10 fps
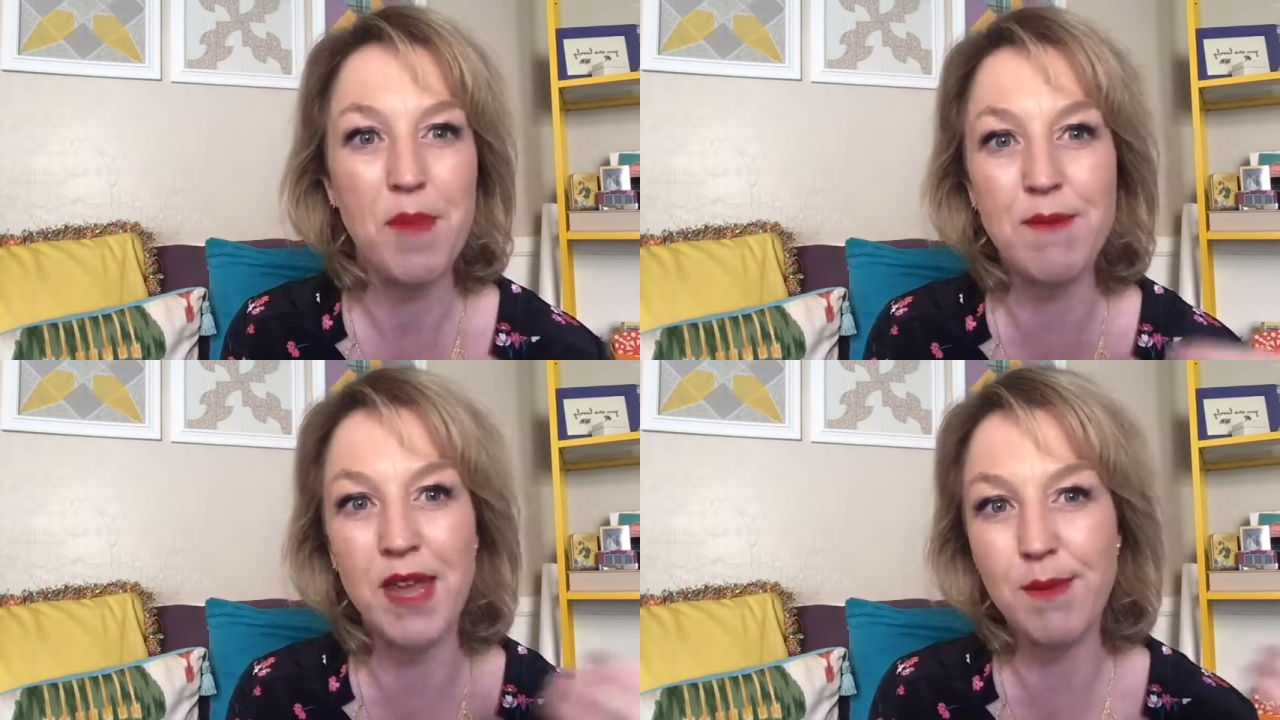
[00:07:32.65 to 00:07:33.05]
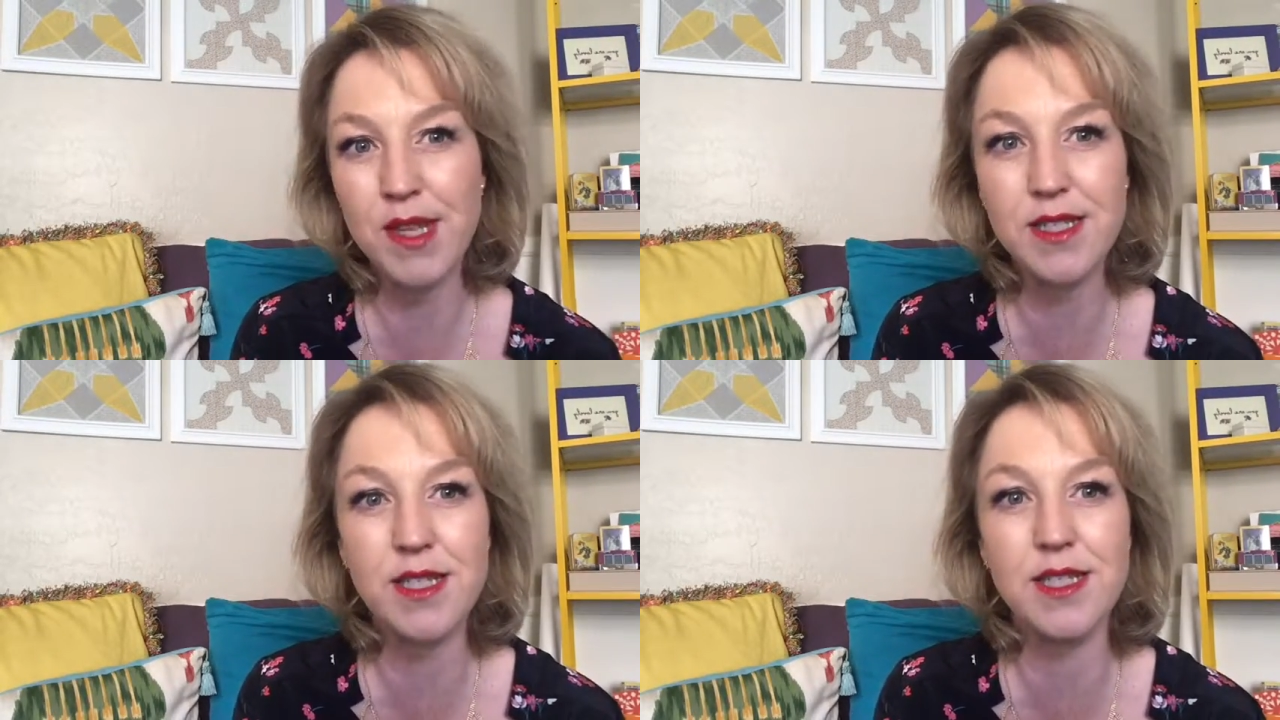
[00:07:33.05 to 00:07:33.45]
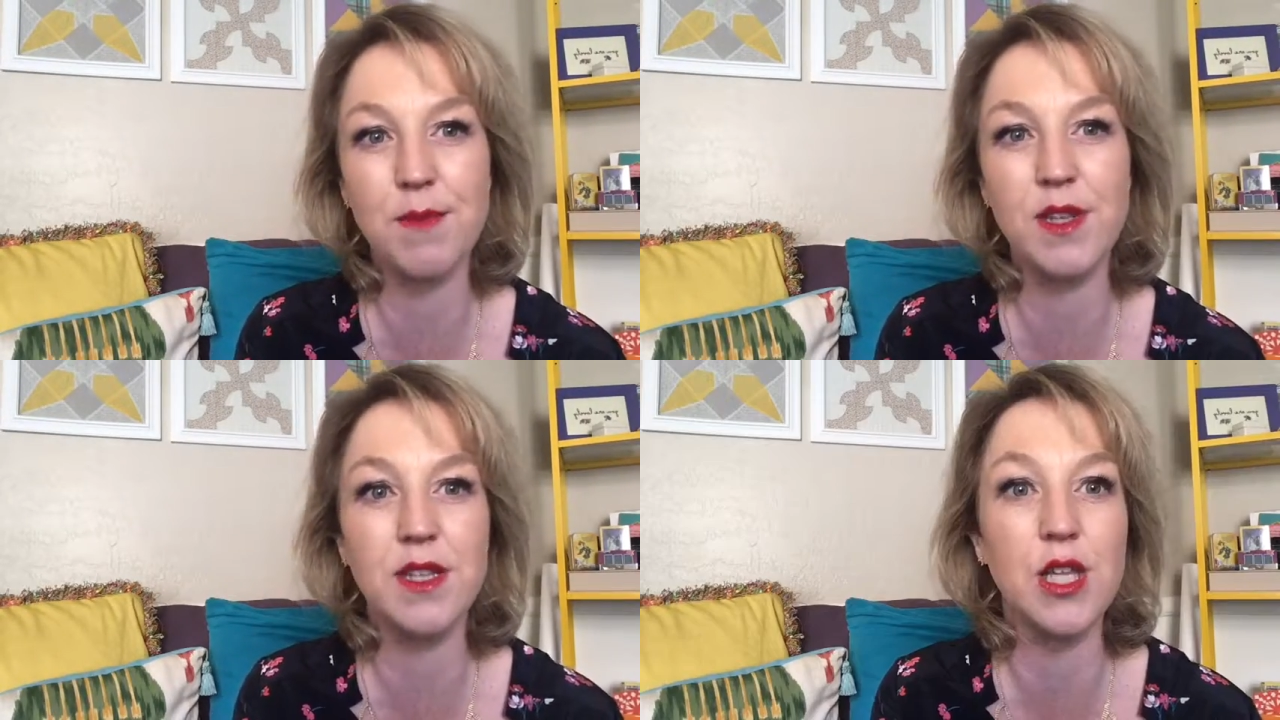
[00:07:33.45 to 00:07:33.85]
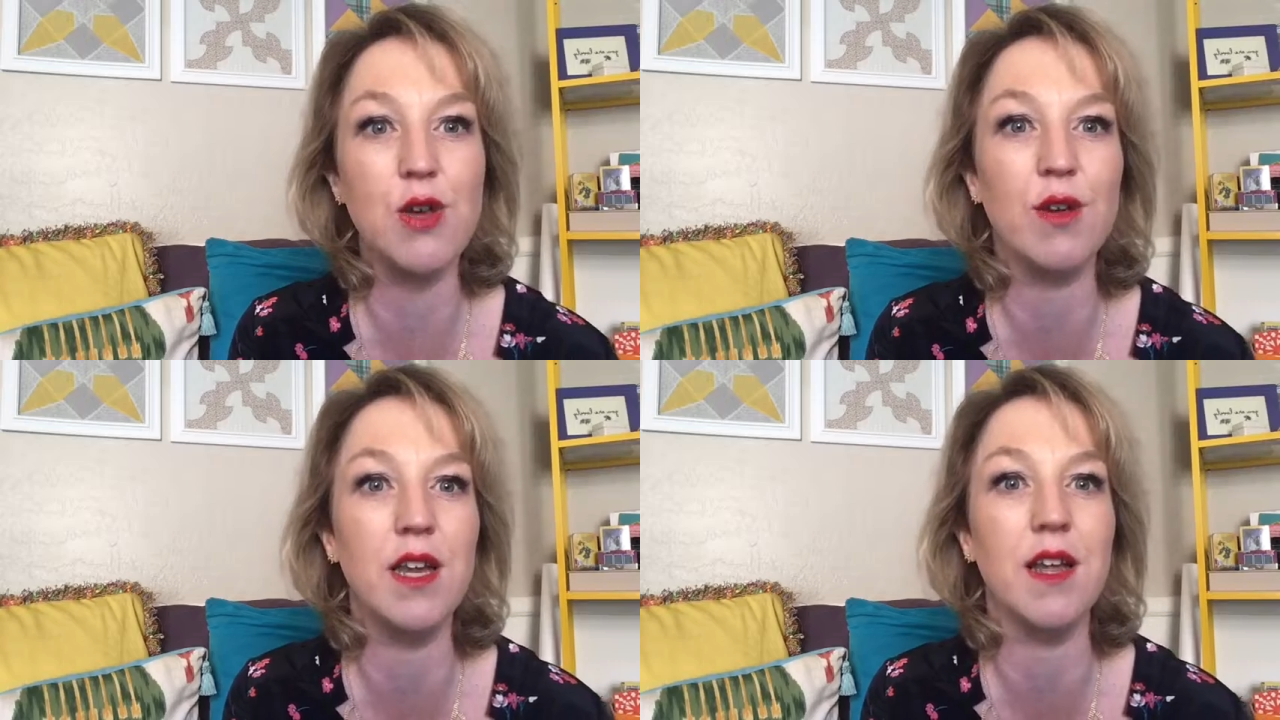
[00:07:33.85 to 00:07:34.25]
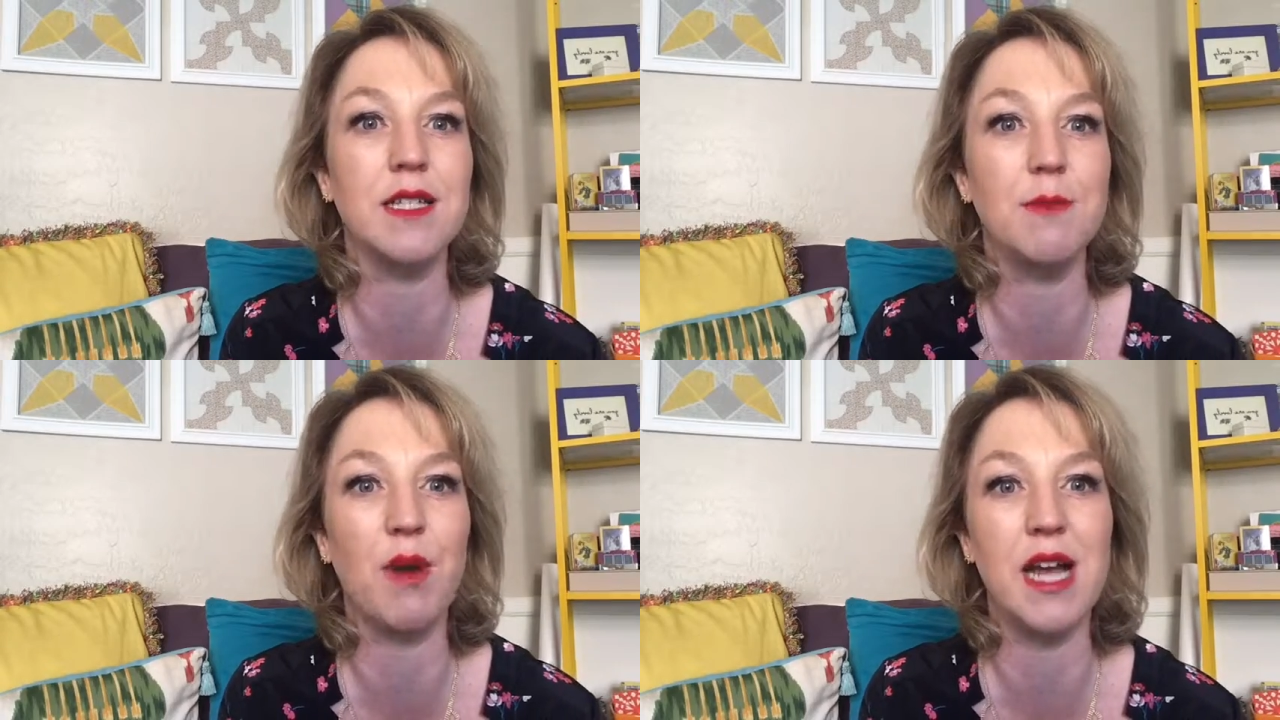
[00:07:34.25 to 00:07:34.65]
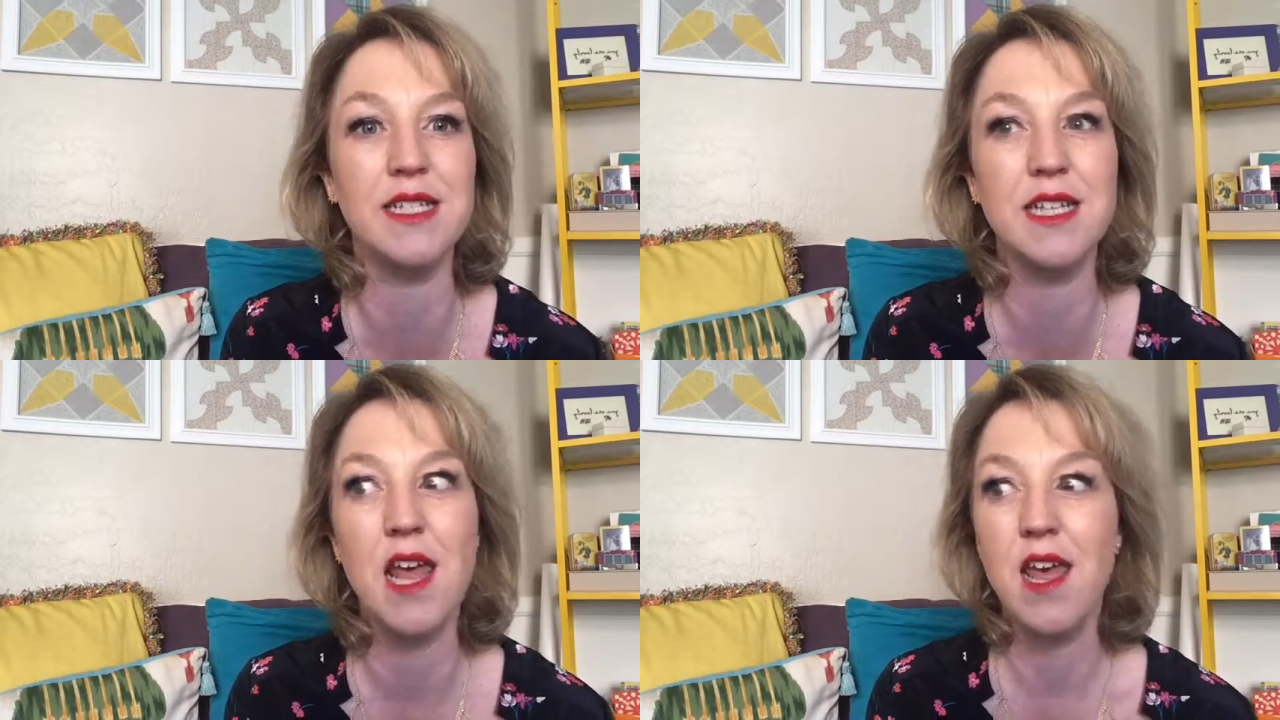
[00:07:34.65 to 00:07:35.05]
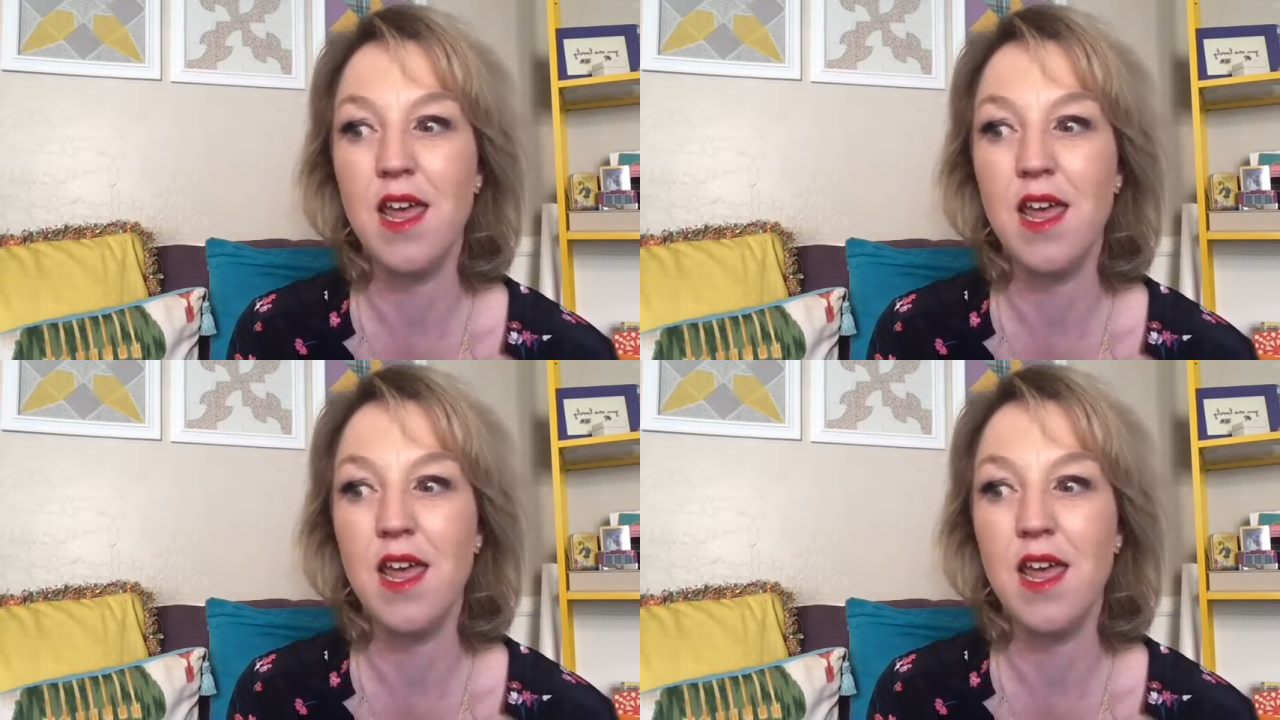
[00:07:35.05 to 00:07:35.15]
but maybe this is something that you can express